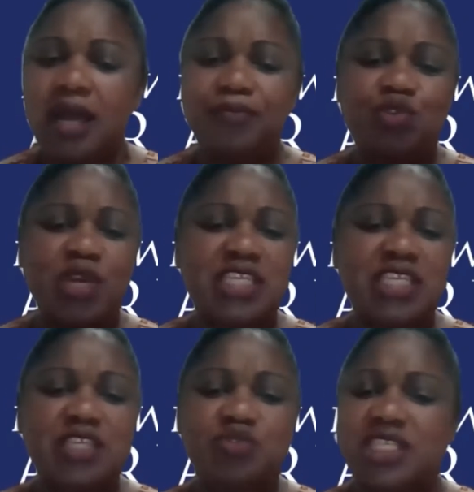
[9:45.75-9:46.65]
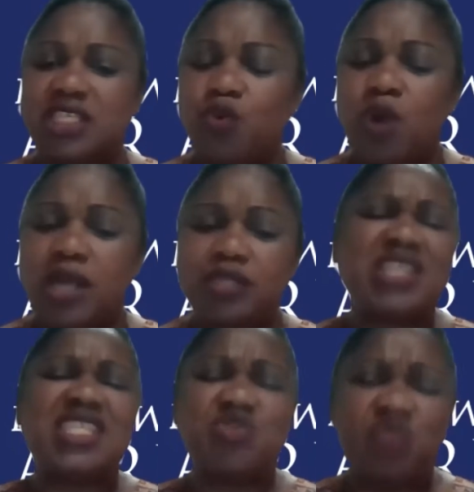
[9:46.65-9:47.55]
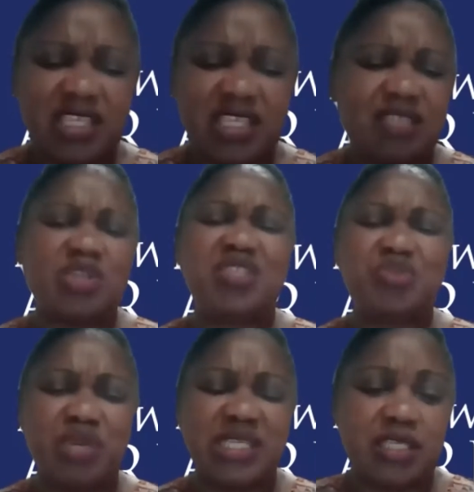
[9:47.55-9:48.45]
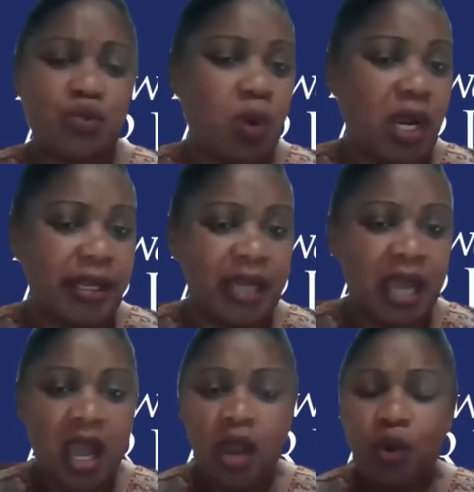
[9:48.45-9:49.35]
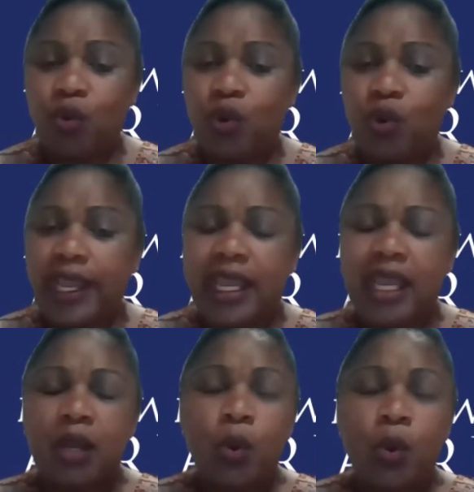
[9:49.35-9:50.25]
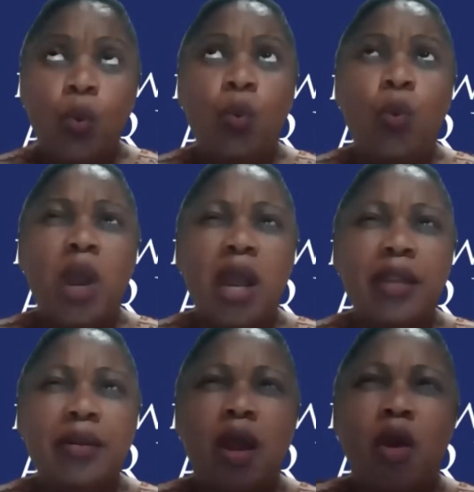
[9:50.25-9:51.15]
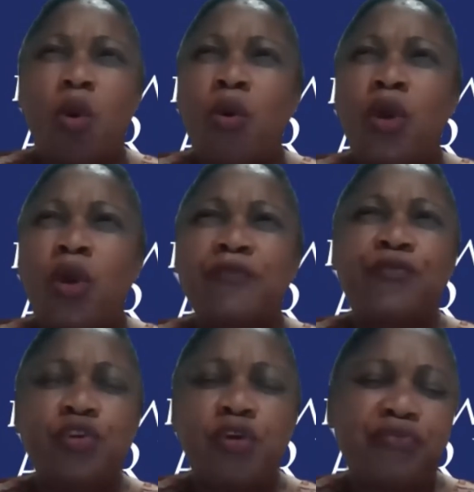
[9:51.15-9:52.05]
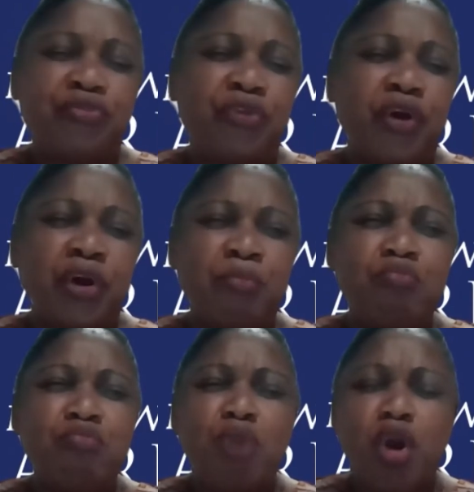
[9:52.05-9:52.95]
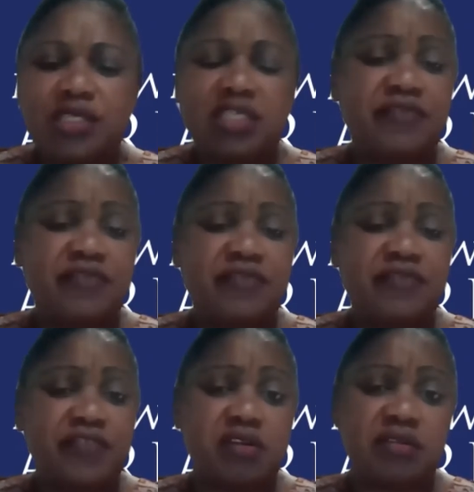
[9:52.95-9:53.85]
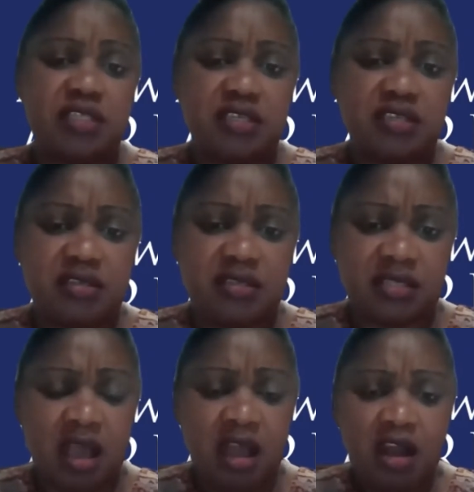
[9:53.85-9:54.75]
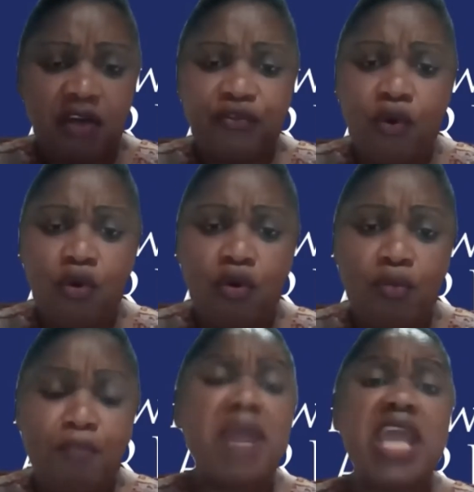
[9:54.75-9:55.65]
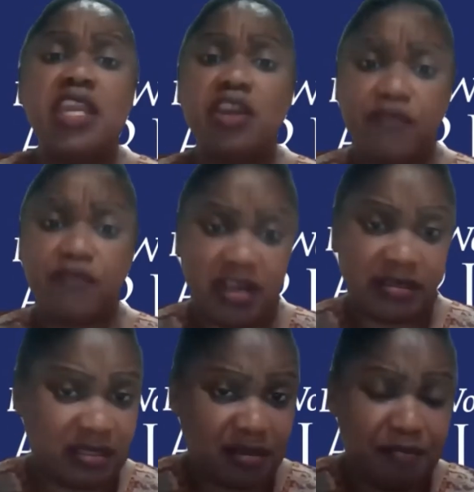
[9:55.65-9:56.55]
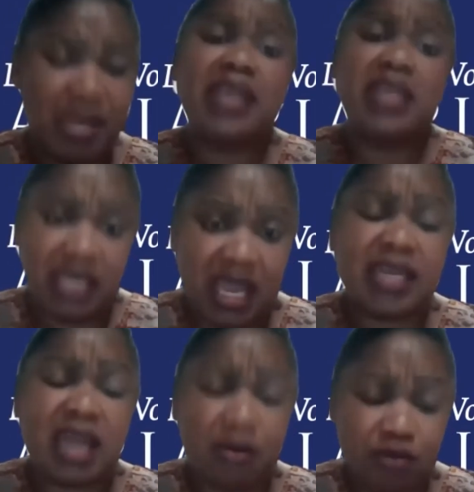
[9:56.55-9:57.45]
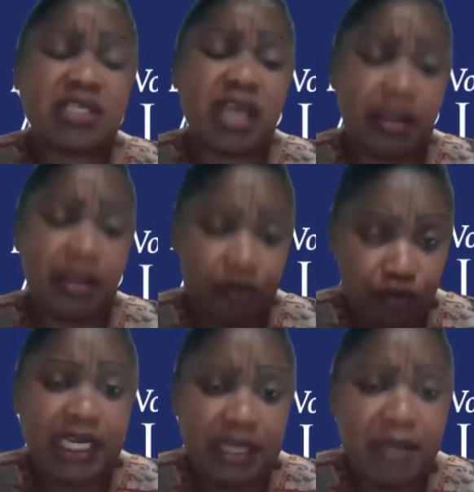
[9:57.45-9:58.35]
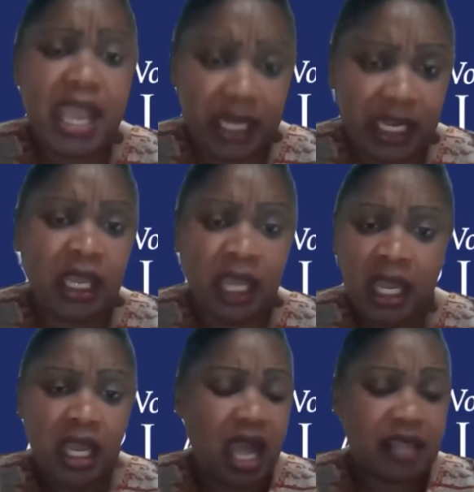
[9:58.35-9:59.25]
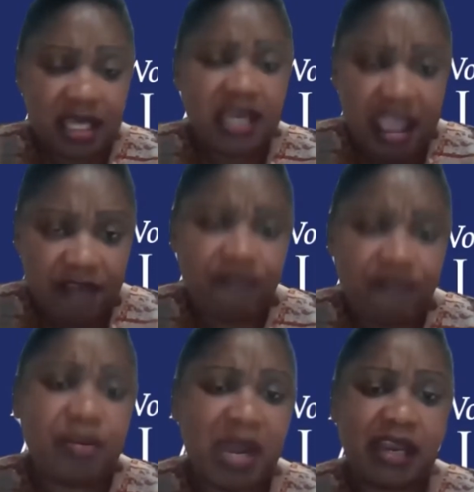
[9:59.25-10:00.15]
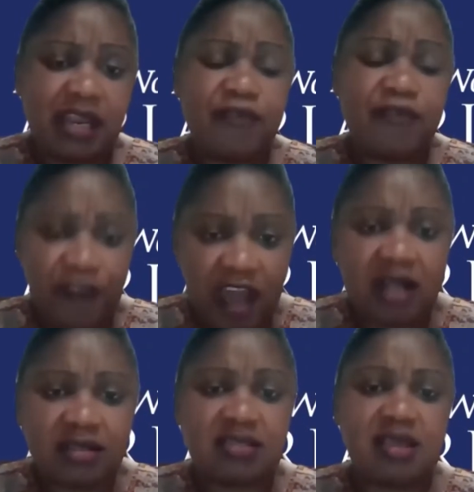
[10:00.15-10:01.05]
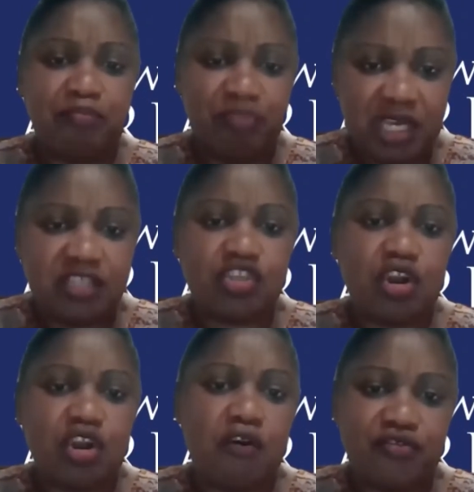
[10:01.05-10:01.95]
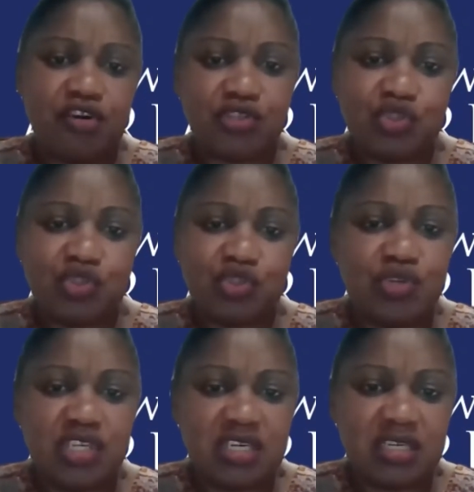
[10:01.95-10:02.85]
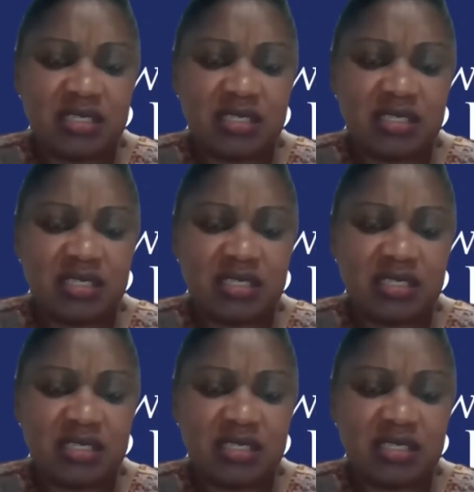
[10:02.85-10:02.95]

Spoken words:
2021 were one or a few of the most difficult years for many of us, many, and I would say really many. I think everybody felt the pinch of those 2 years.